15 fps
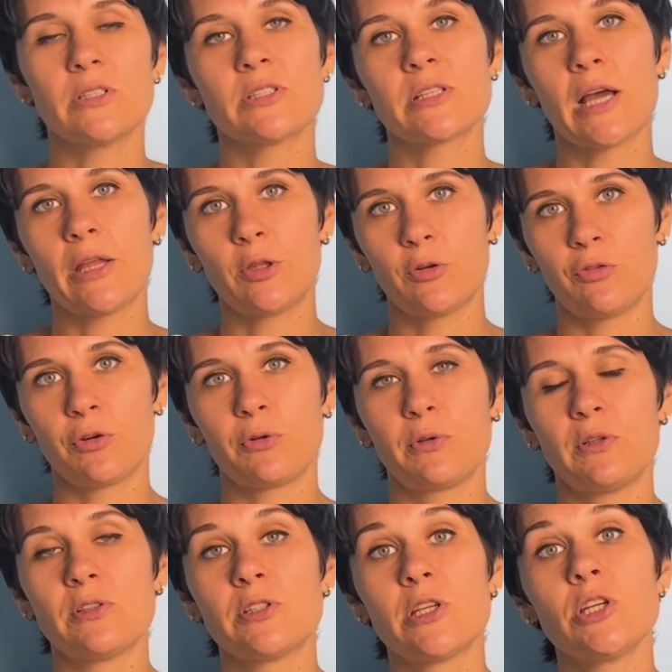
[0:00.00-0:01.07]
this kind of
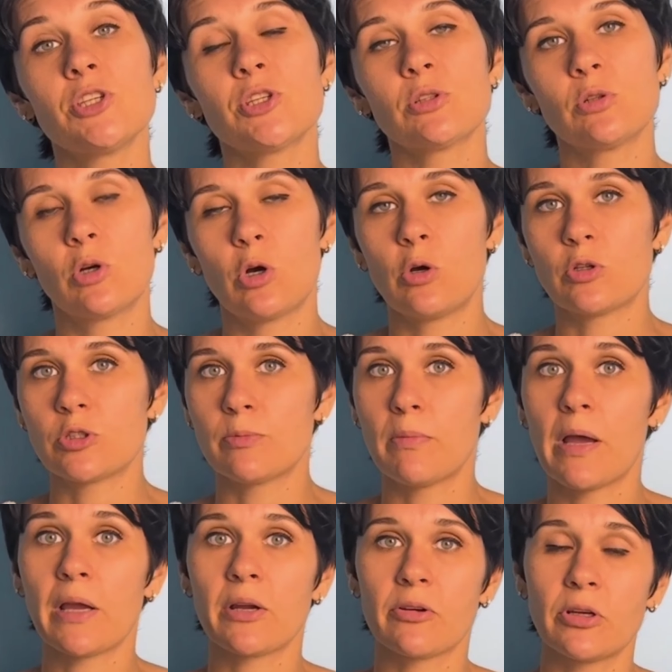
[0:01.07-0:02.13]
equalization causes
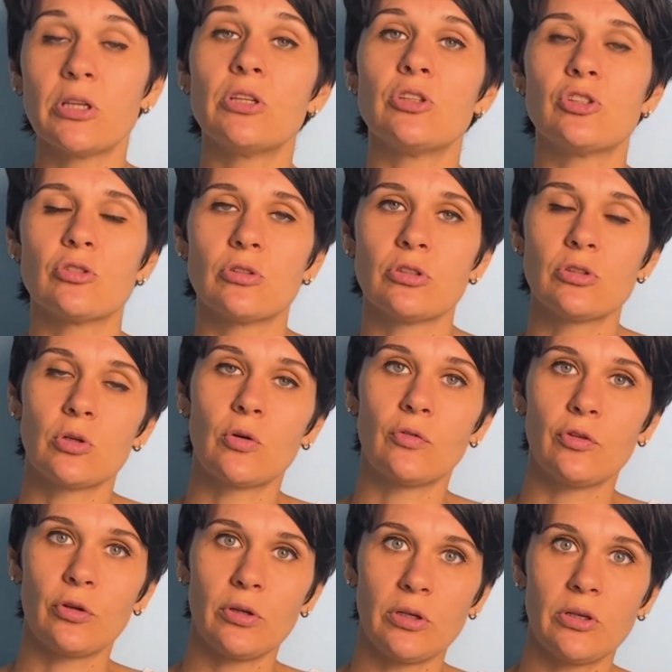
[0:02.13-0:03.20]
micro injuries of
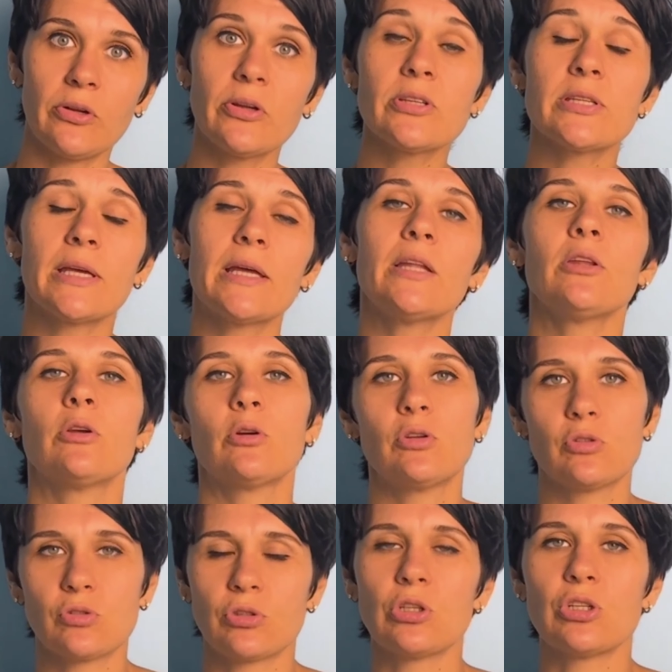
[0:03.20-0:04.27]
your ears and your
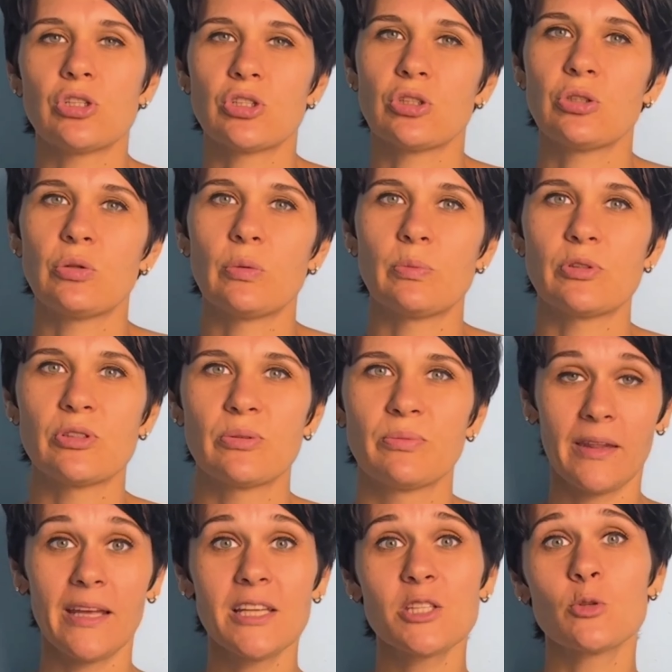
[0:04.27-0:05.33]
eustachian tubes.
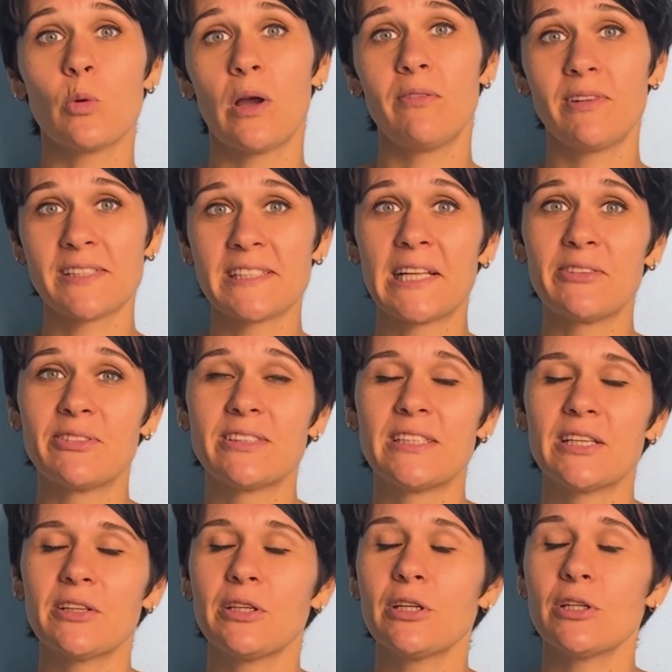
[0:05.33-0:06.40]
That's why Valsalva
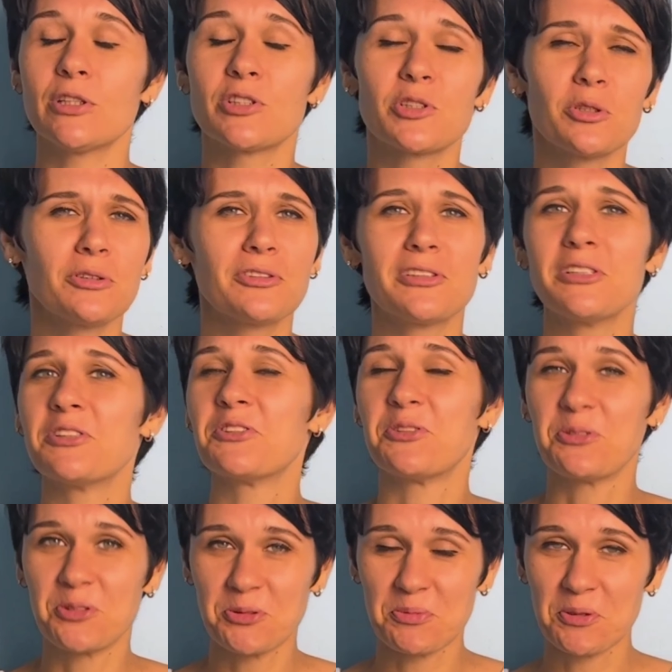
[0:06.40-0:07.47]
technique is not really
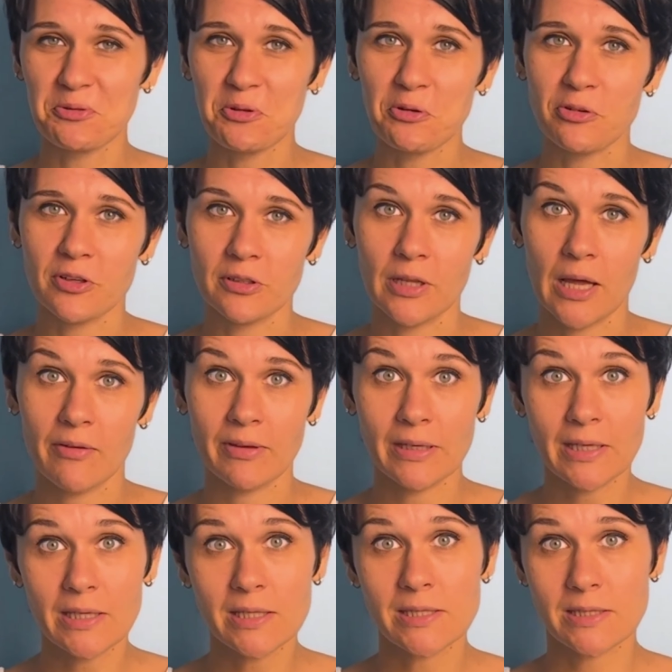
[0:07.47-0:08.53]
suitable for freediving.
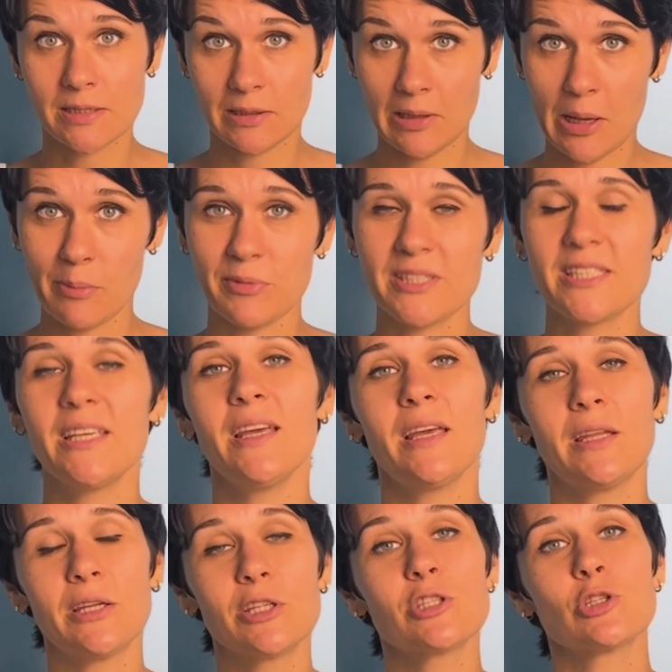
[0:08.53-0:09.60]
It's clumsy
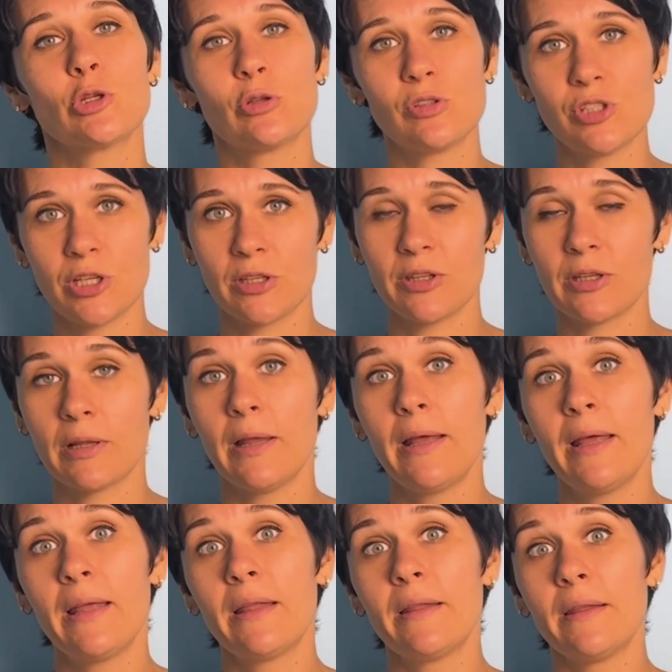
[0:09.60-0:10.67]
and it's not gentle.
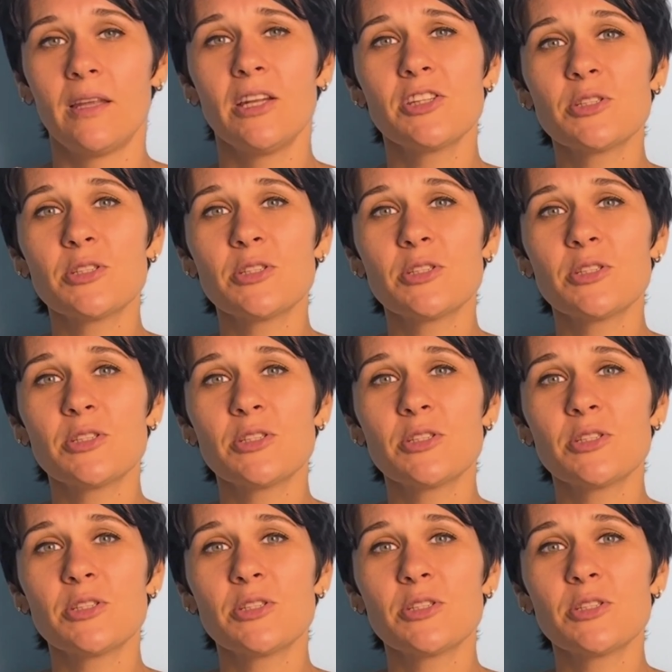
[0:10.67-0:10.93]
And